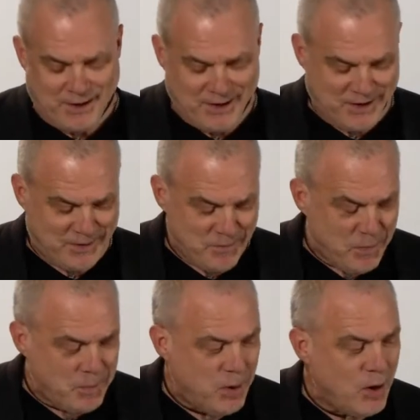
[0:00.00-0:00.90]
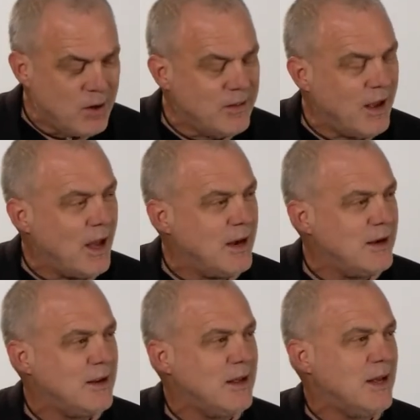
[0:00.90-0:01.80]
Um, but part of
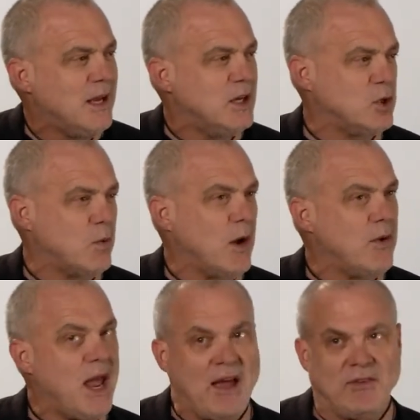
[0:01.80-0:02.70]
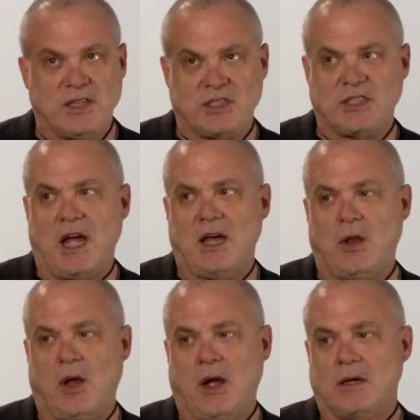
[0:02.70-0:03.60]
that is around having this
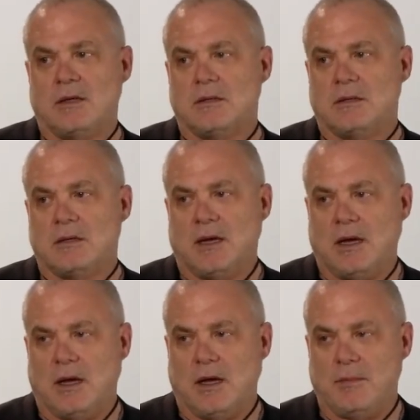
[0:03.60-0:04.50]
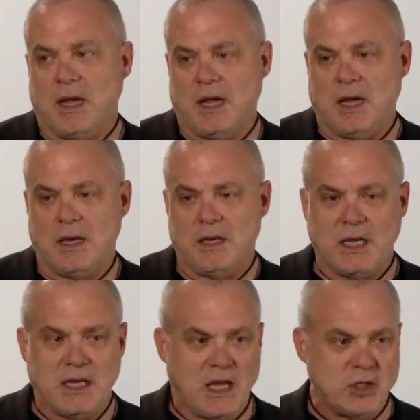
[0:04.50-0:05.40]
dialogue um, and
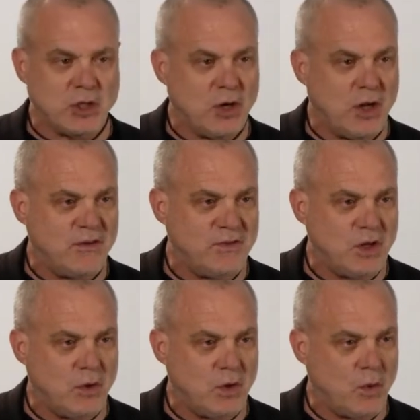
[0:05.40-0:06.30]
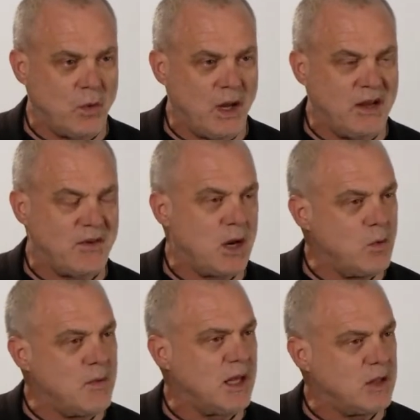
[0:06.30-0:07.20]
engaging all of you in a way of how
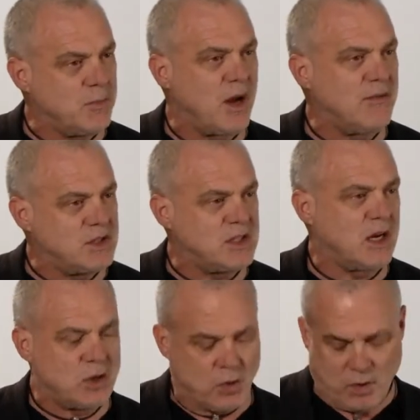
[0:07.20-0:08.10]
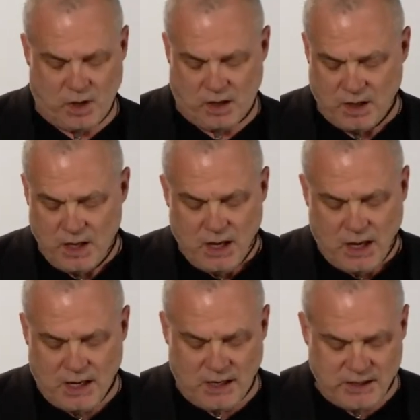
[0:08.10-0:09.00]
do we make the private sector work?
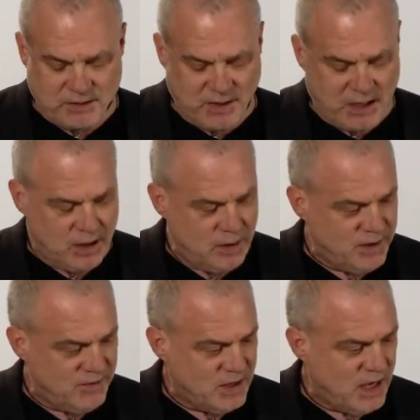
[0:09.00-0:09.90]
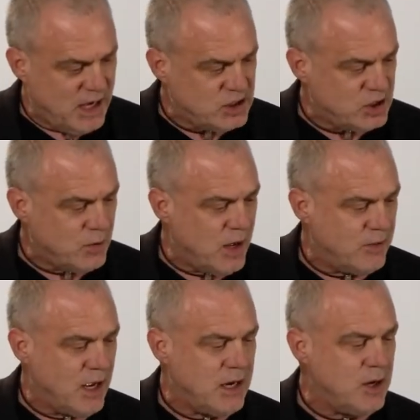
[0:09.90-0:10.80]
And I'd like to make a little bit of a case around that.